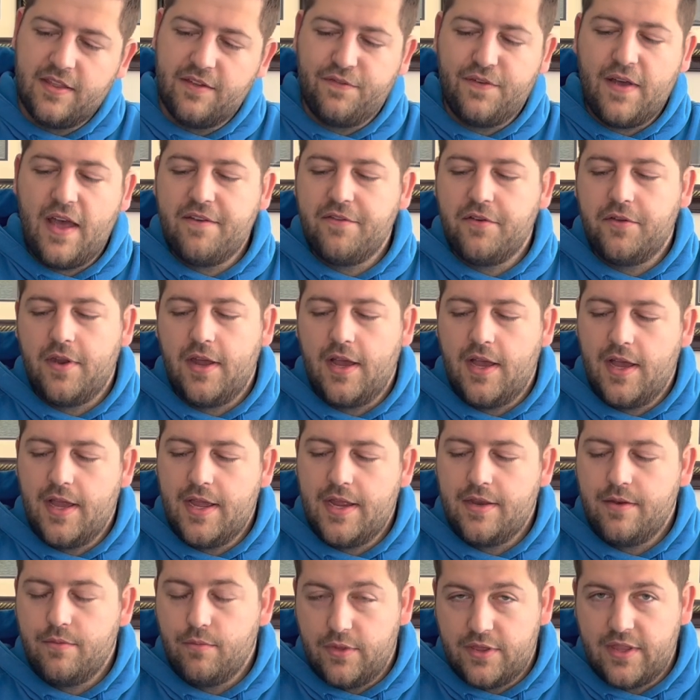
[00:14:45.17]

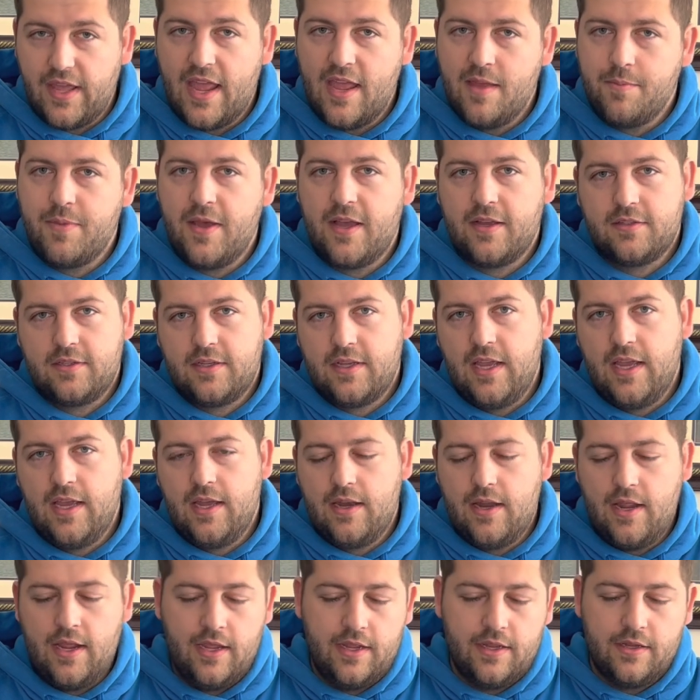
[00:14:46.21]
509 with the Apex
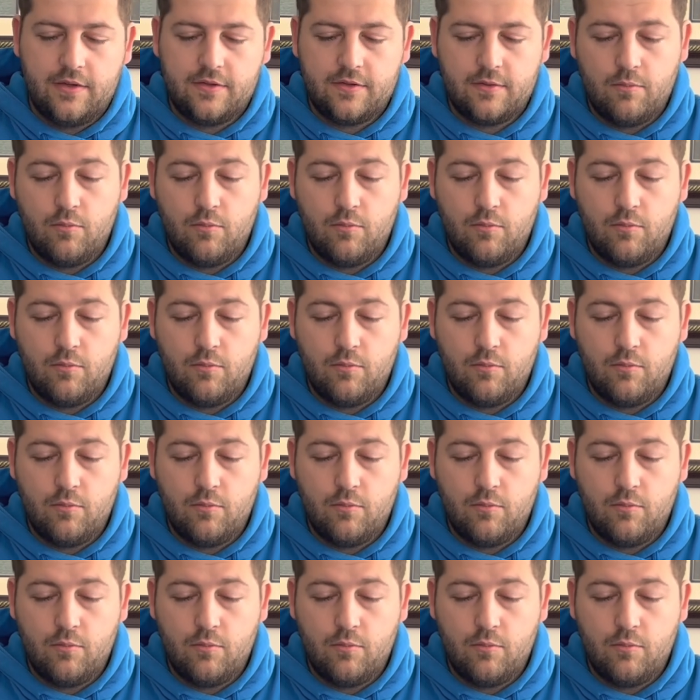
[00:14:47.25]
kit is